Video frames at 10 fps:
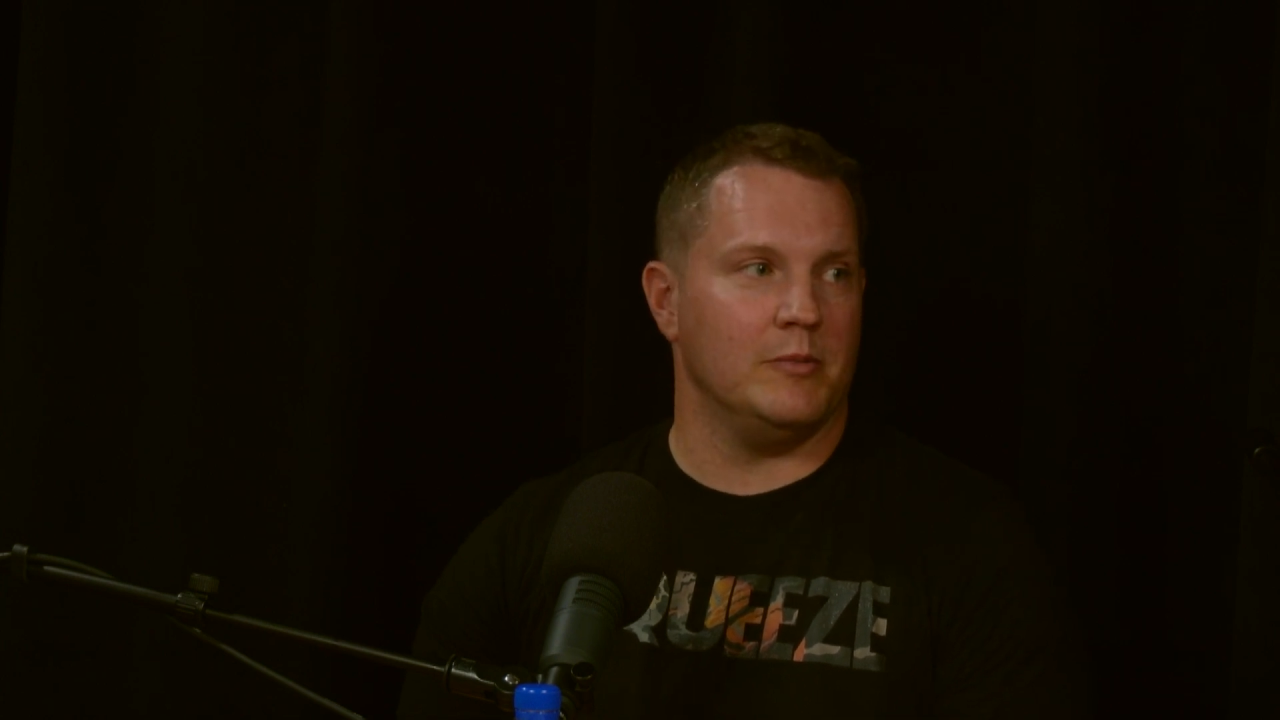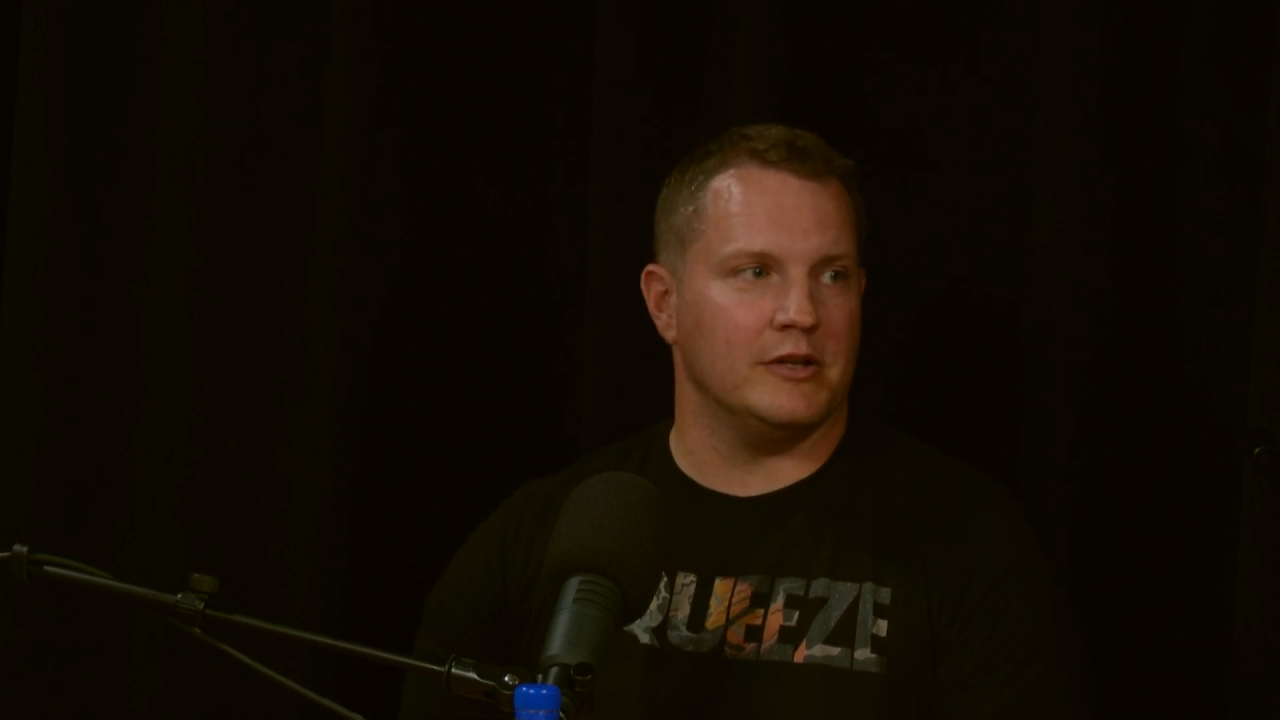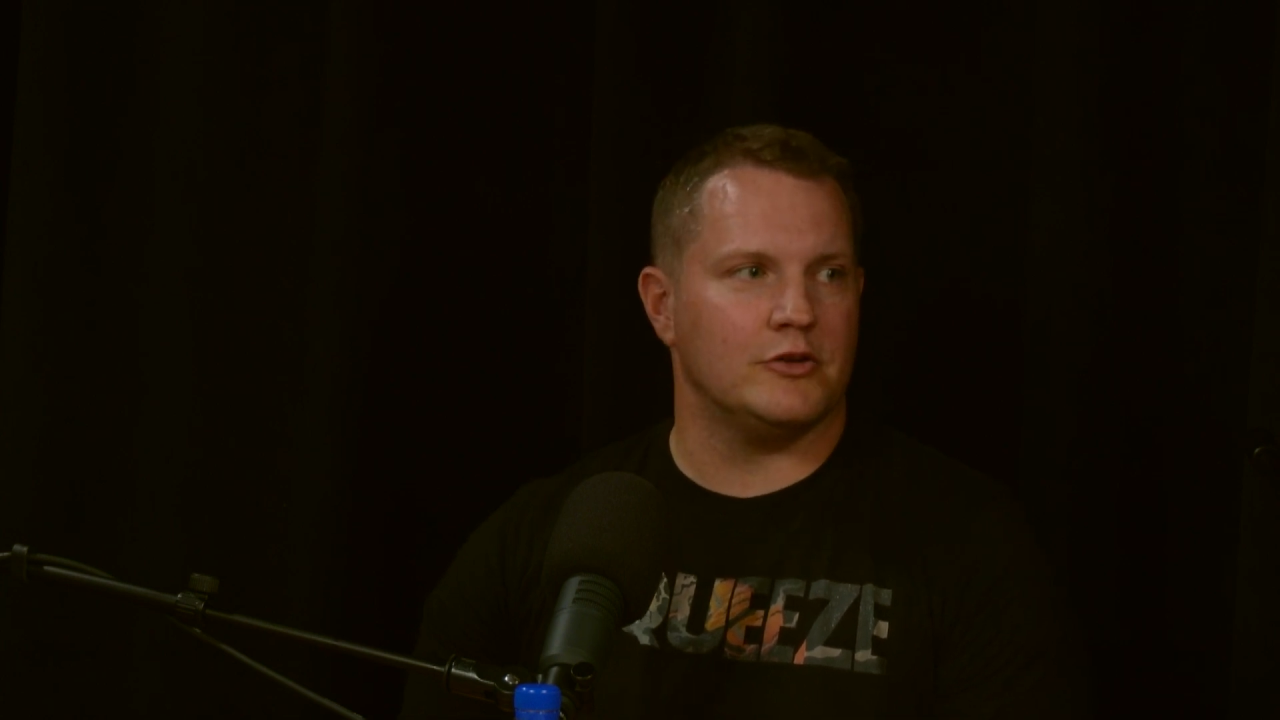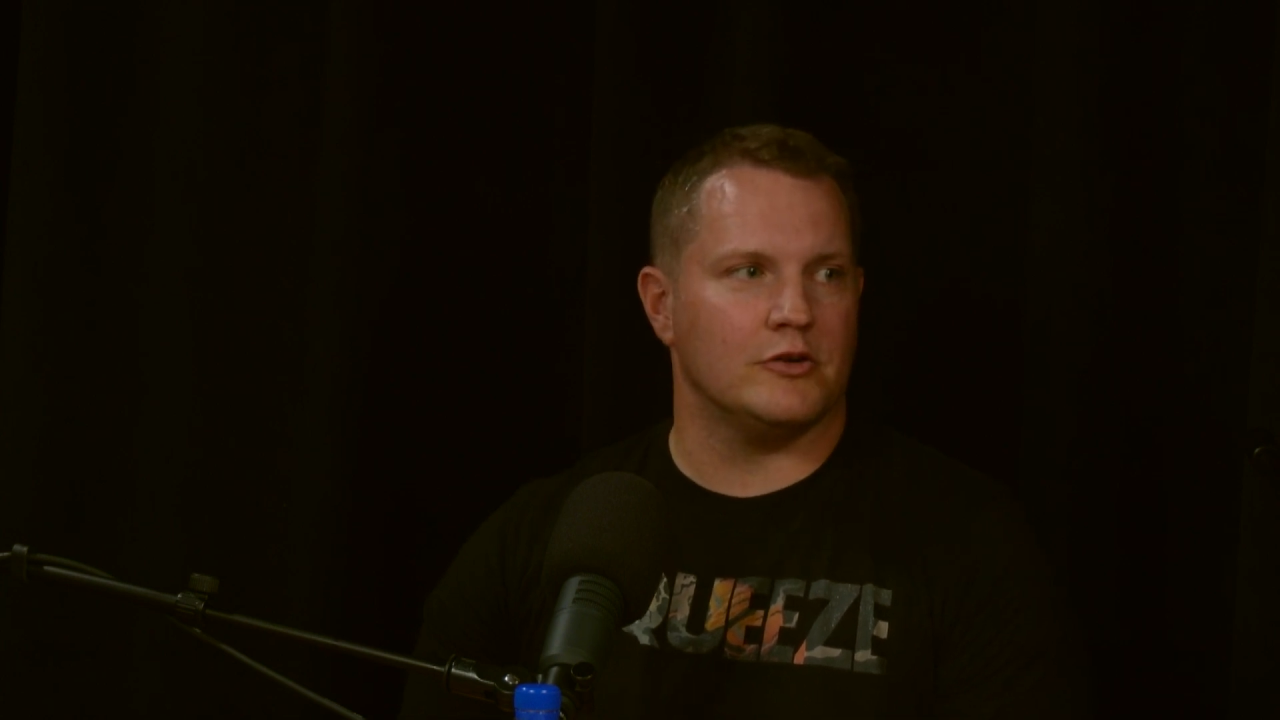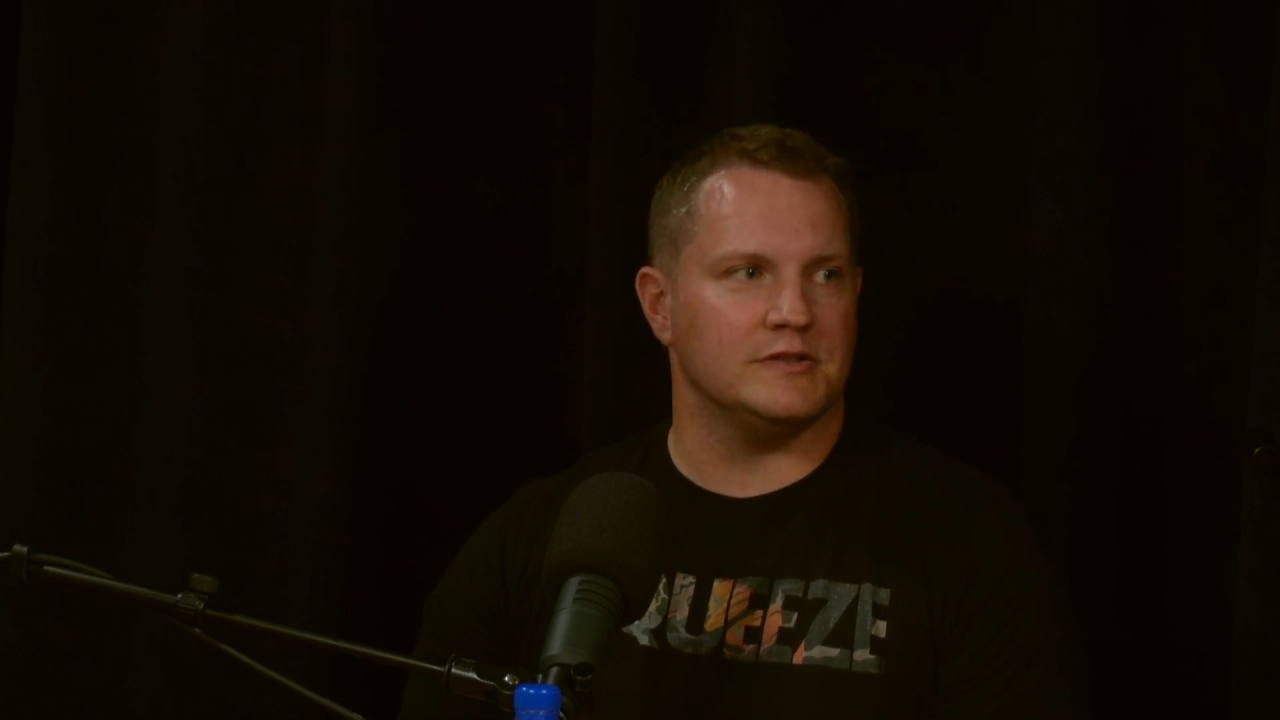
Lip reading: my internal